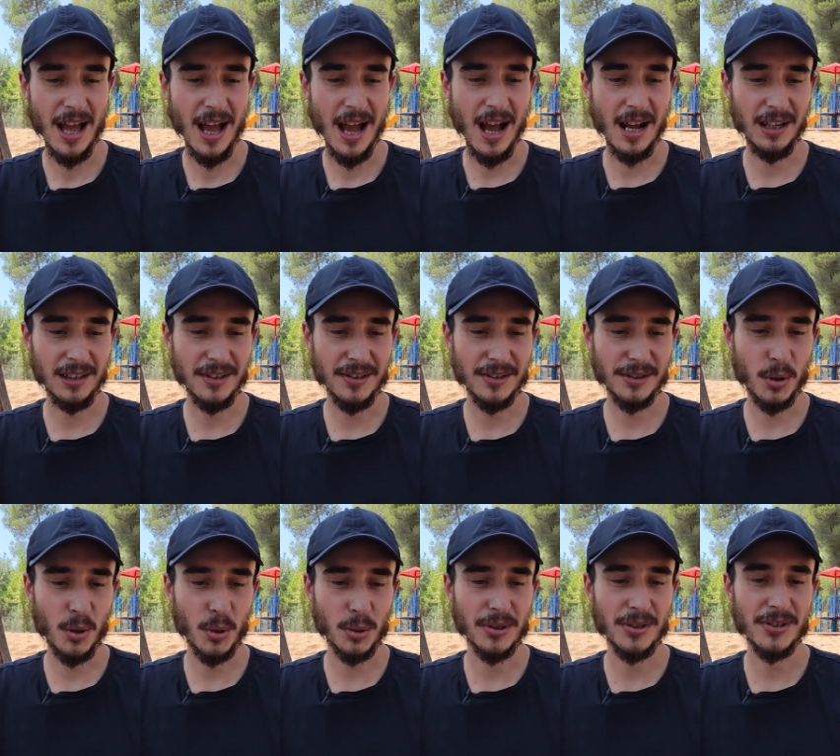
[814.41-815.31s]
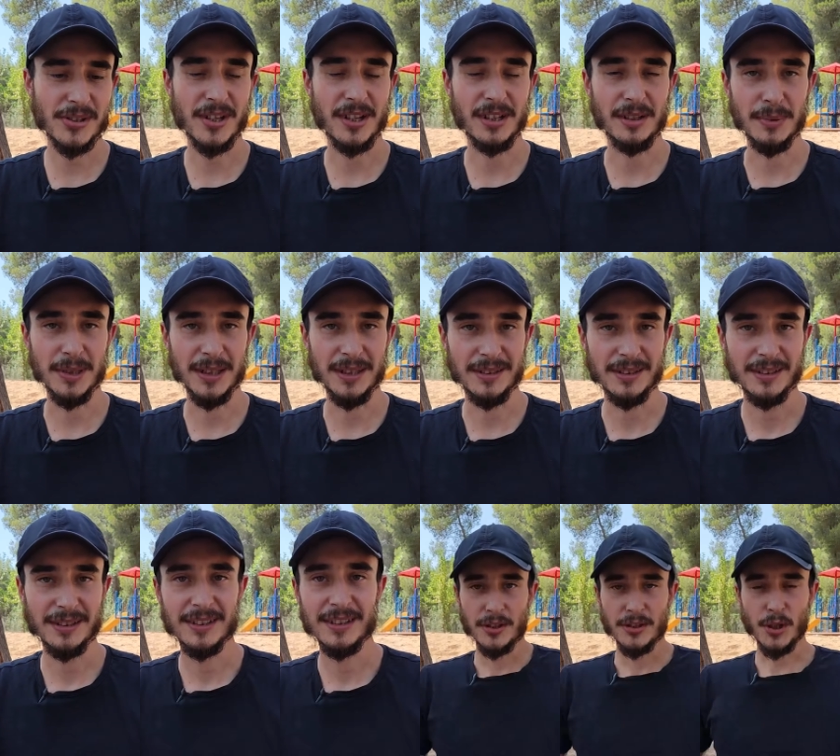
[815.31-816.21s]
Alice Corn Selby.
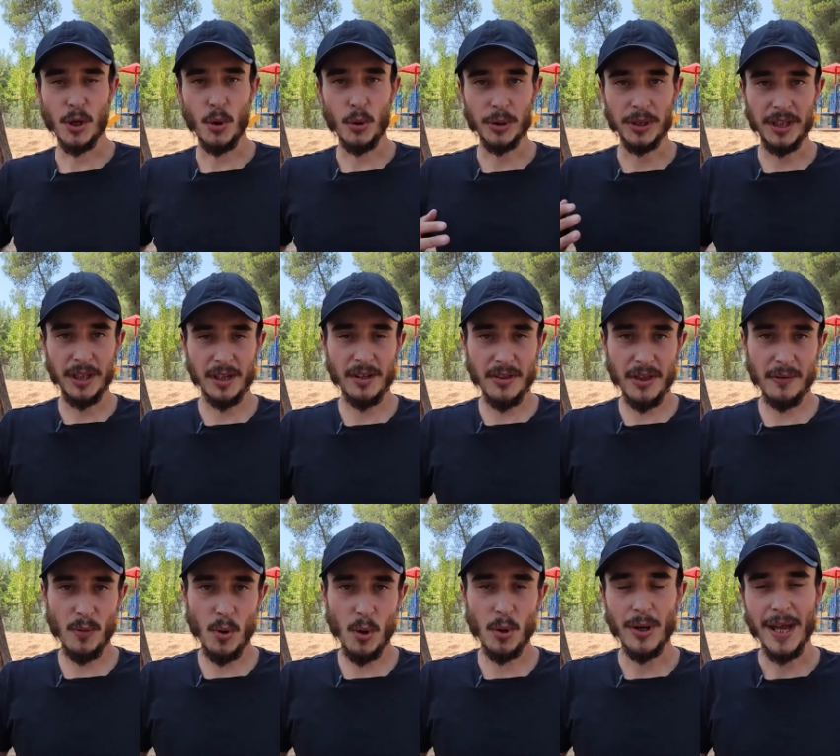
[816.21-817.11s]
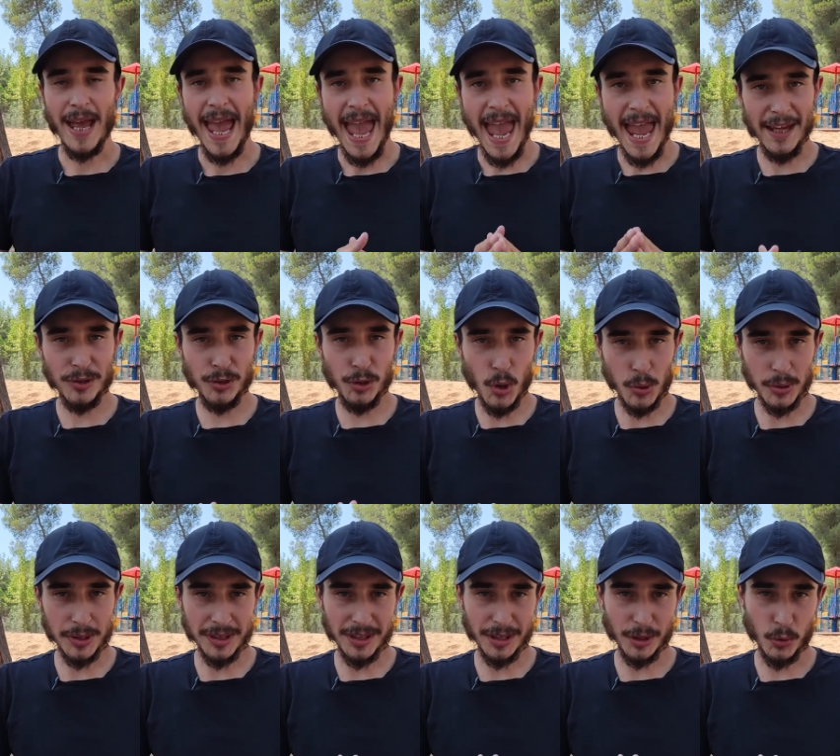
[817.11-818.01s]
So here there were 8
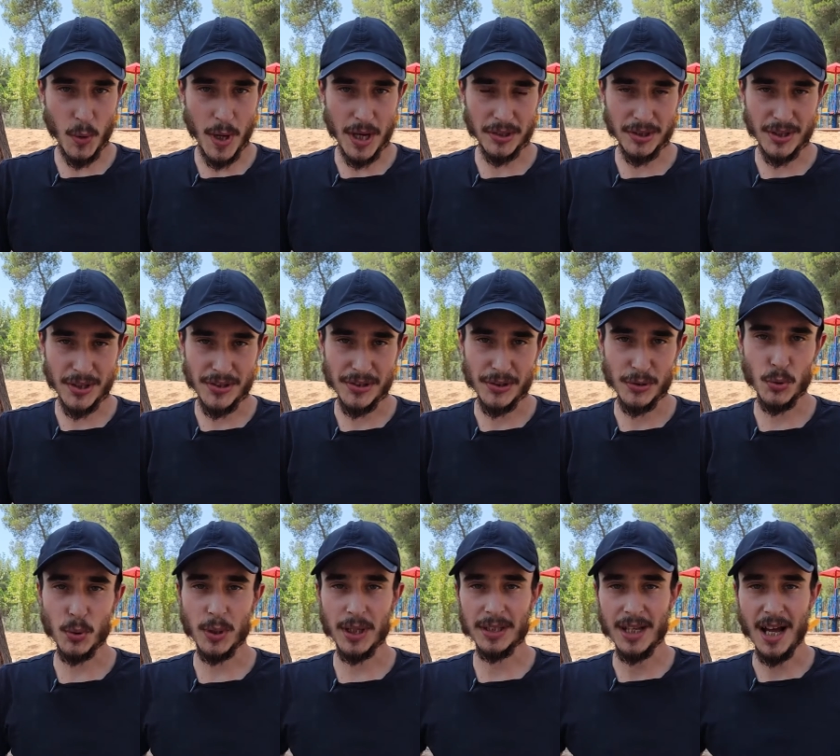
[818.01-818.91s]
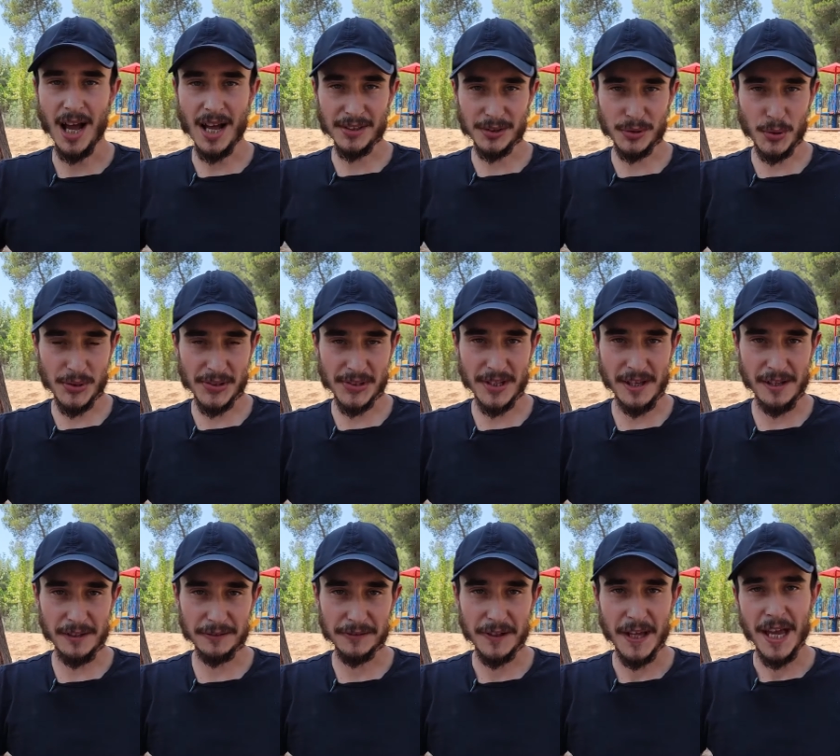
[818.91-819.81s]
journaling questions you can ask
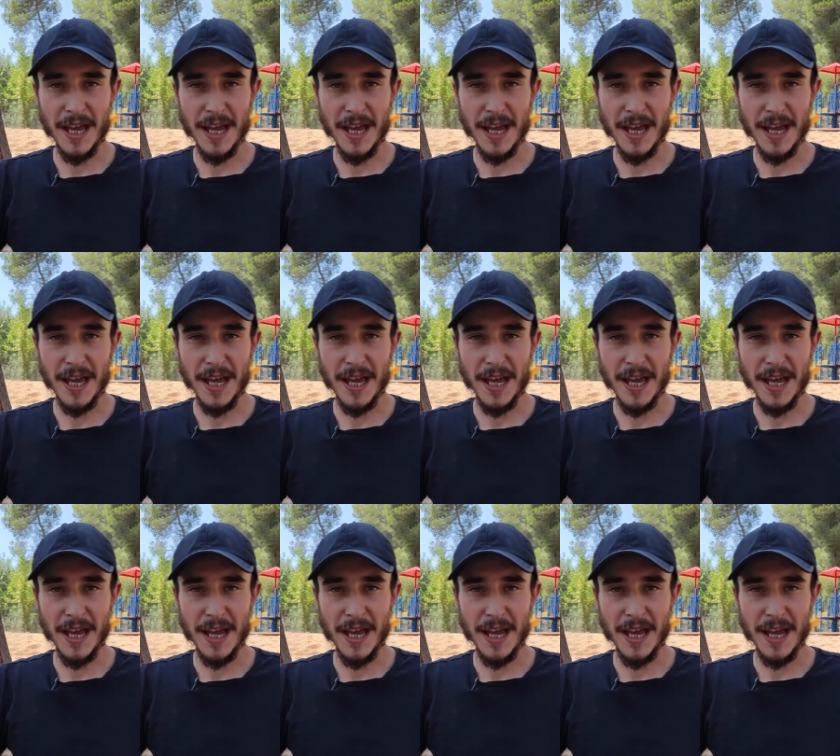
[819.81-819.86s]
yourself